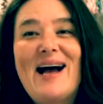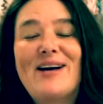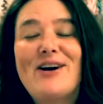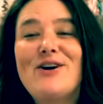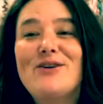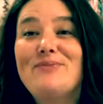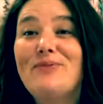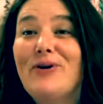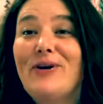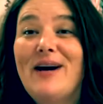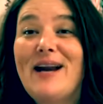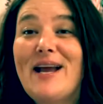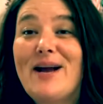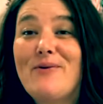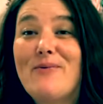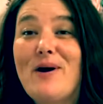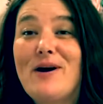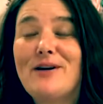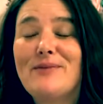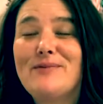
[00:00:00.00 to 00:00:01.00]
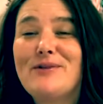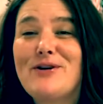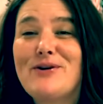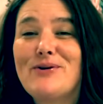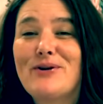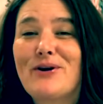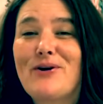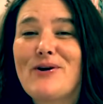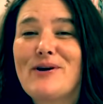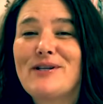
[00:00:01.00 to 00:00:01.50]
Good morning, welcome to
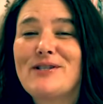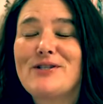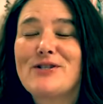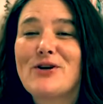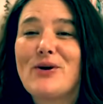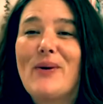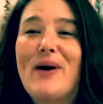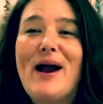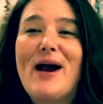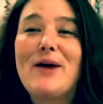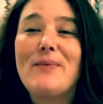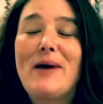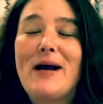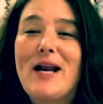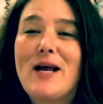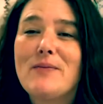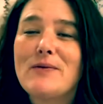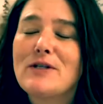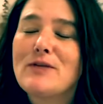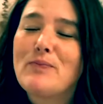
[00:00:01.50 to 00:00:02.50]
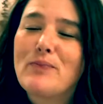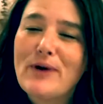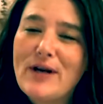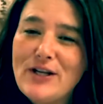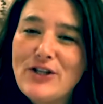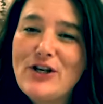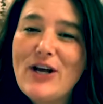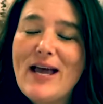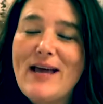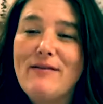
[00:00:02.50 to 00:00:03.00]
Unicorn Square. My name is
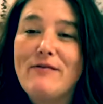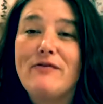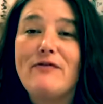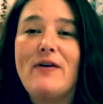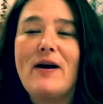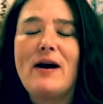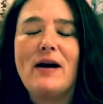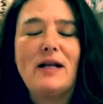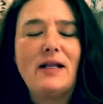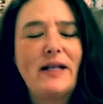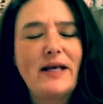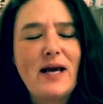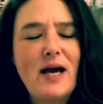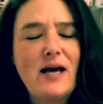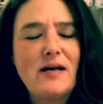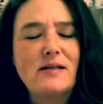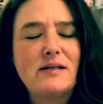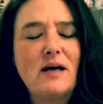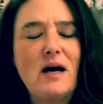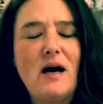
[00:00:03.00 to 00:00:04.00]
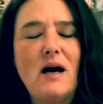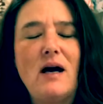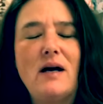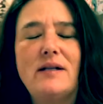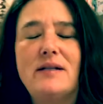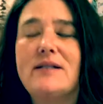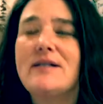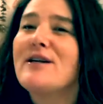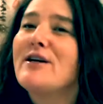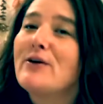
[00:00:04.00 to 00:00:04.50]
Bridget, Fairy Liaison,
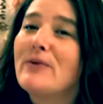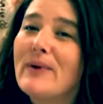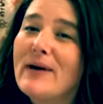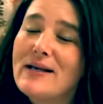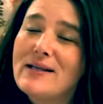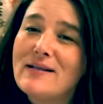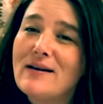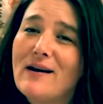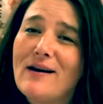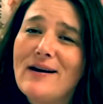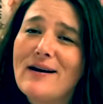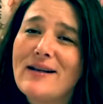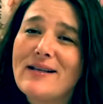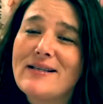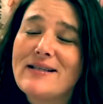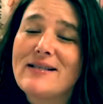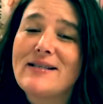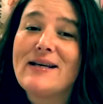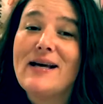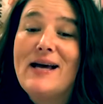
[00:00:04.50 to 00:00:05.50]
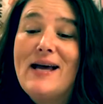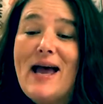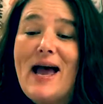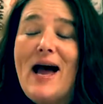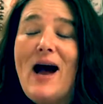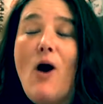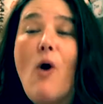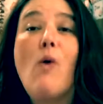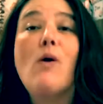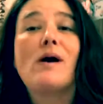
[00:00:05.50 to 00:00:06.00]
Zero Waste Artist,
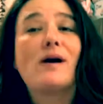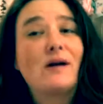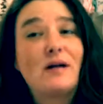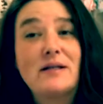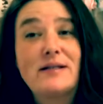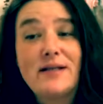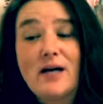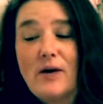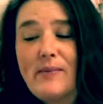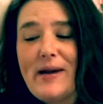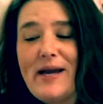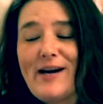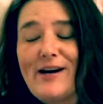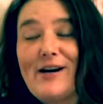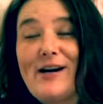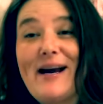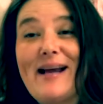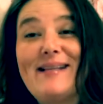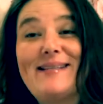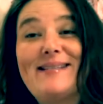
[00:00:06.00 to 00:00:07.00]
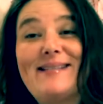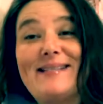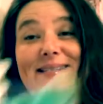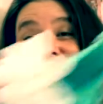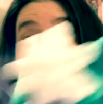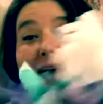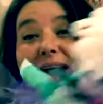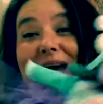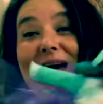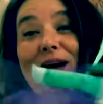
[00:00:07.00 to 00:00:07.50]
Oracle Doll Maker, and
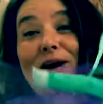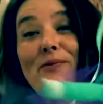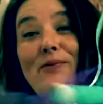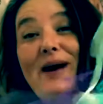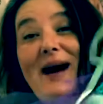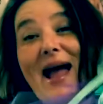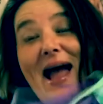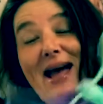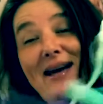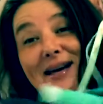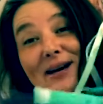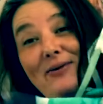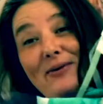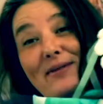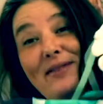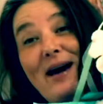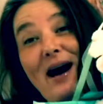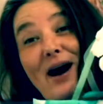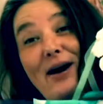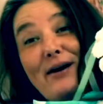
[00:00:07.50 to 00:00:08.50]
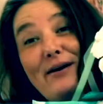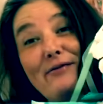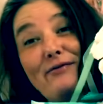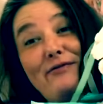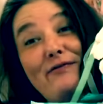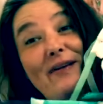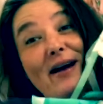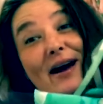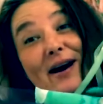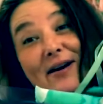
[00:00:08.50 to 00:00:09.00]
today we're hanging with our
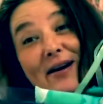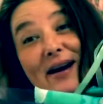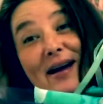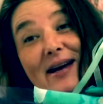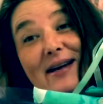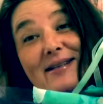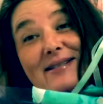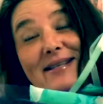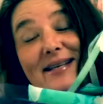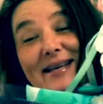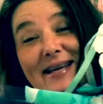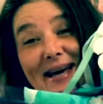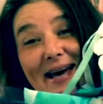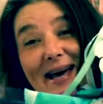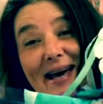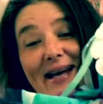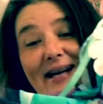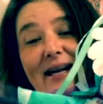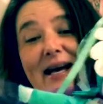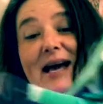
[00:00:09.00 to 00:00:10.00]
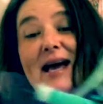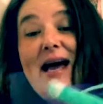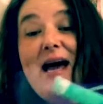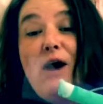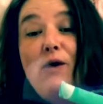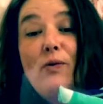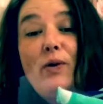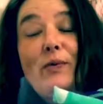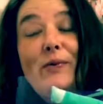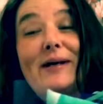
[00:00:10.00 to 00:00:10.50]
fairies again.
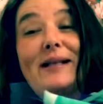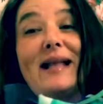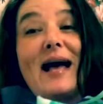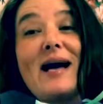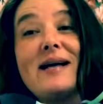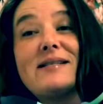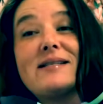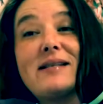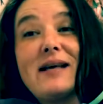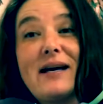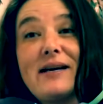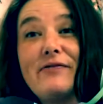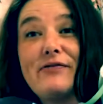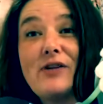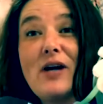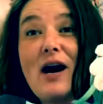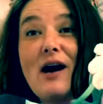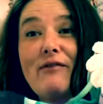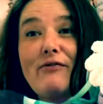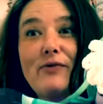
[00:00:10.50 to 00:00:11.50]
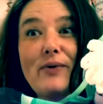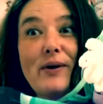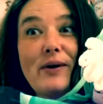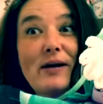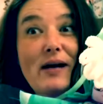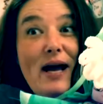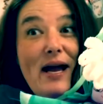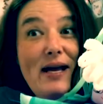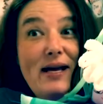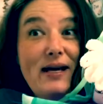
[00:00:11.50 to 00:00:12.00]
When we last left off, we were
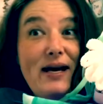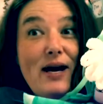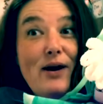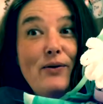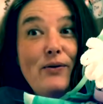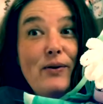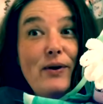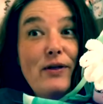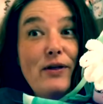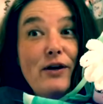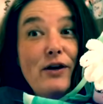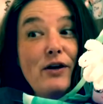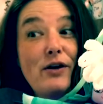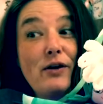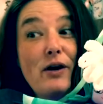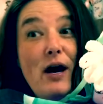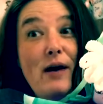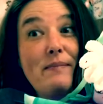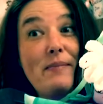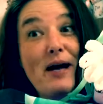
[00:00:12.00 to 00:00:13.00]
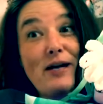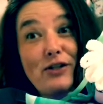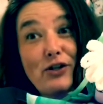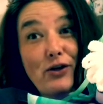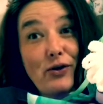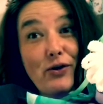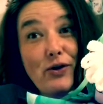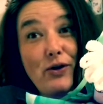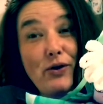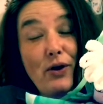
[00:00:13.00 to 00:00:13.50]
hanging out with our
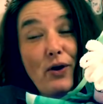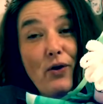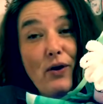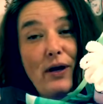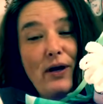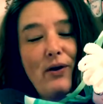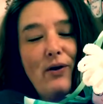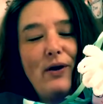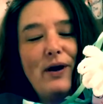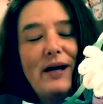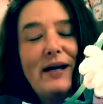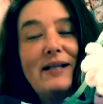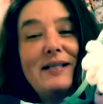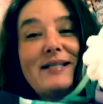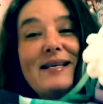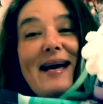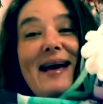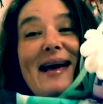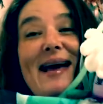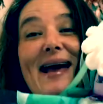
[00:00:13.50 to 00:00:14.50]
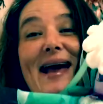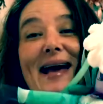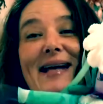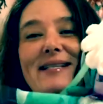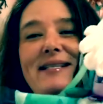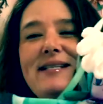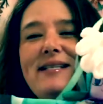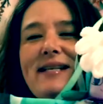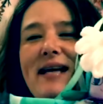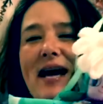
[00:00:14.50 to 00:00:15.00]
magical unicorn horns, and
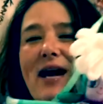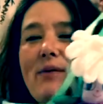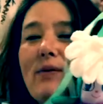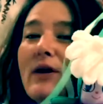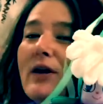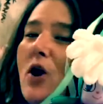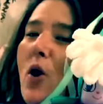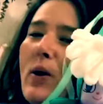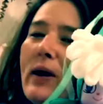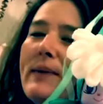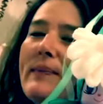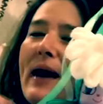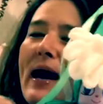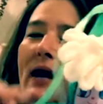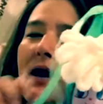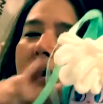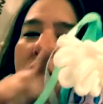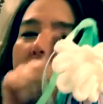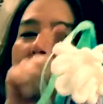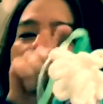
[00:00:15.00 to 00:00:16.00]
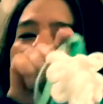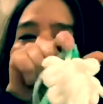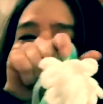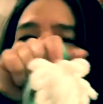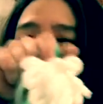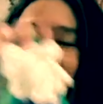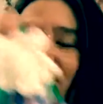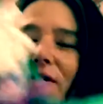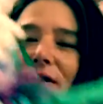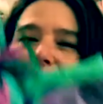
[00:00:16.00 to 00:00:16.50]
today we're going back over
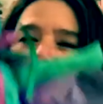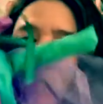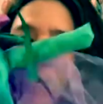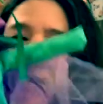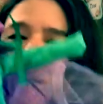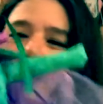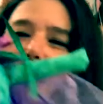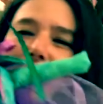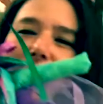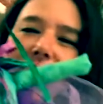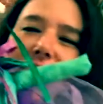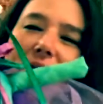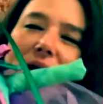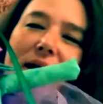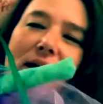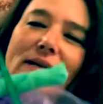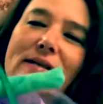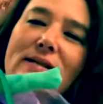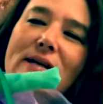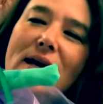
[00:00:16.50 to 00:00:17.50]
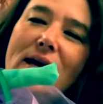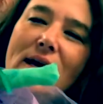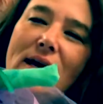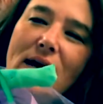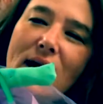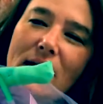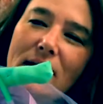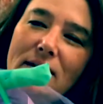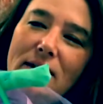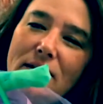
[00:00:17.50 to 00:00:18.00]
to visit with our fairies,
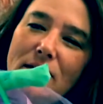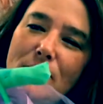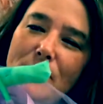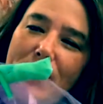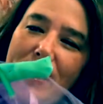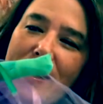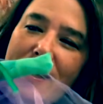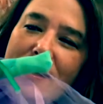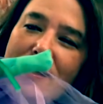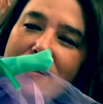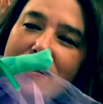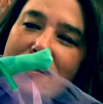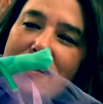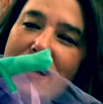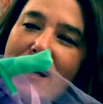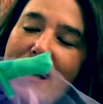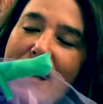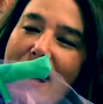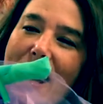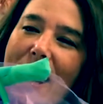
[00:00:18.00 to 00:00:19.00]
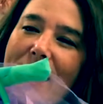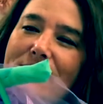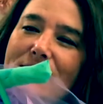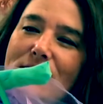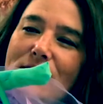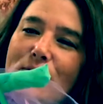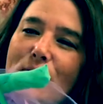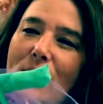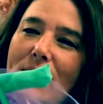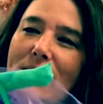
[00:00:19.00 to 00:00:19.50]
our little buddies, and
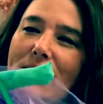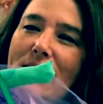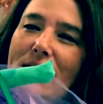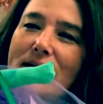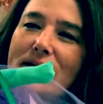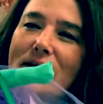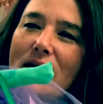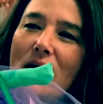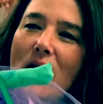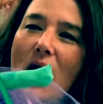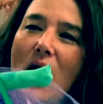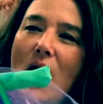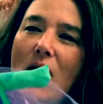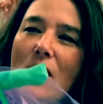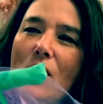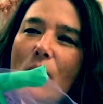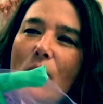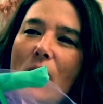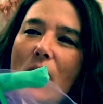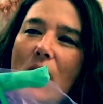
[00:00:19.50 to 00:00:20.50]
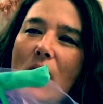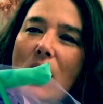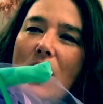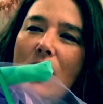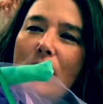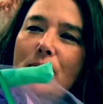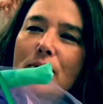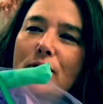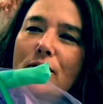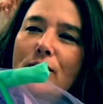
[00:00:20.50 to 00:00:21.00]
this one is our
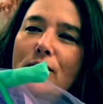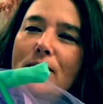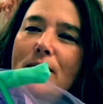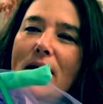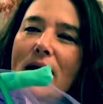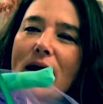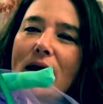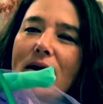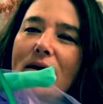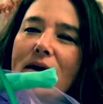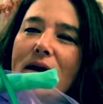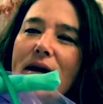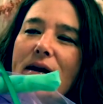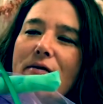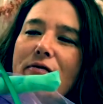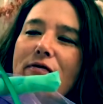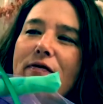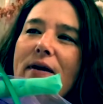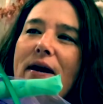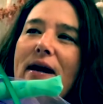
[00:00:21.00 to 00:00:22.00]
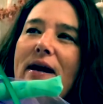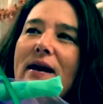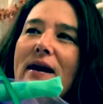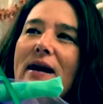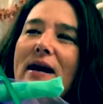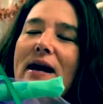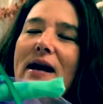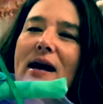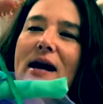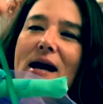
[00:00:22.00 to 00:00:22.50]
Aqua Plumeria
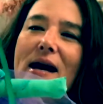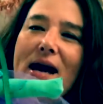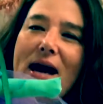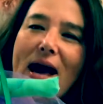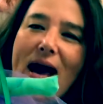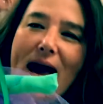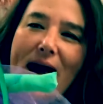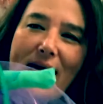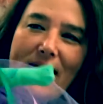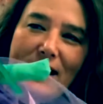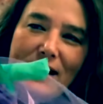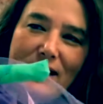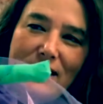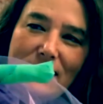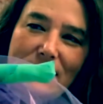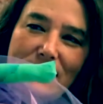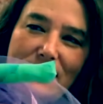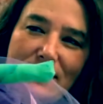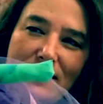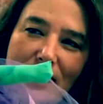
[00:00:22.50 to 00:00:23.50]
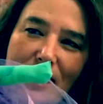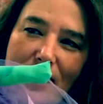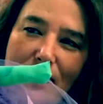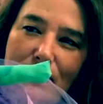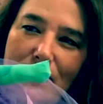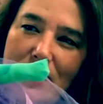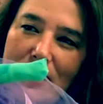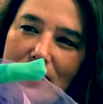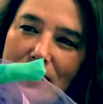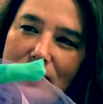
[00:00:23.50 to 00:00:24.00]
fairy, and
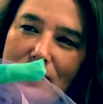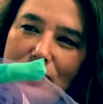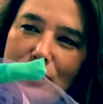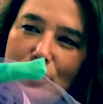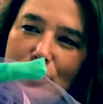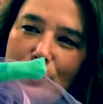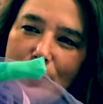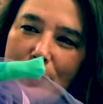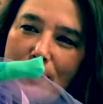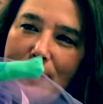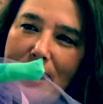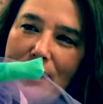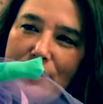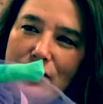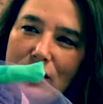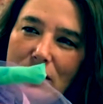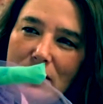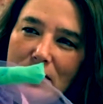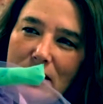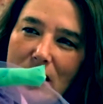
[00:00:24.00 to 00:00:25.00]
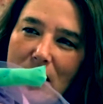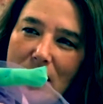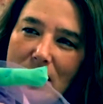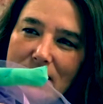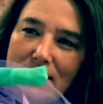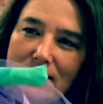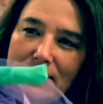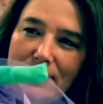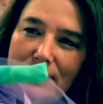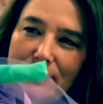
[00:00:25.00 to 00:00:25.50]
it's super magical and
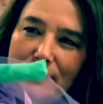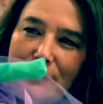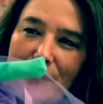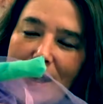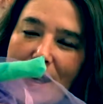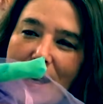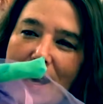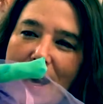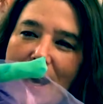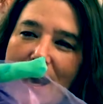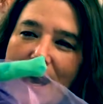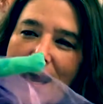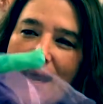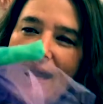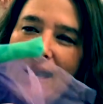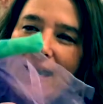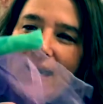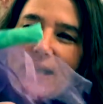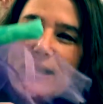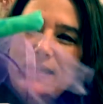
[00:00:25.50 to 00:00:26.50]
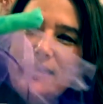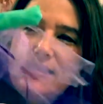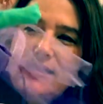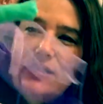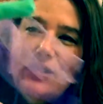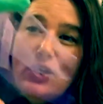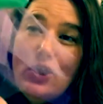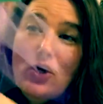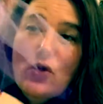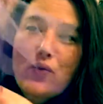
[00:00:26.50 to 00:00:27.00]
awesome. And
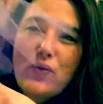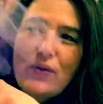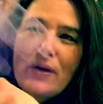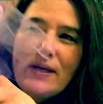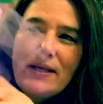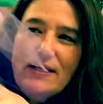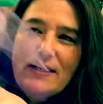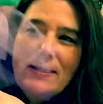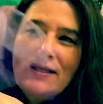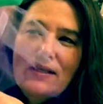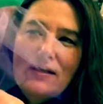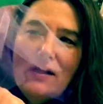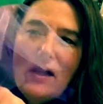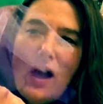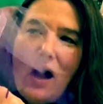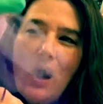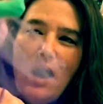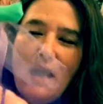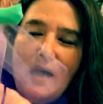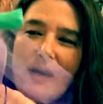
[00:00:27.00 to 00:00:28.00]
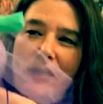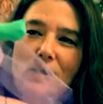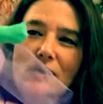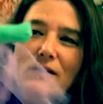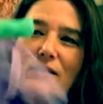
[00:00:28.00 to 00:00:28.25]
the crystal heart.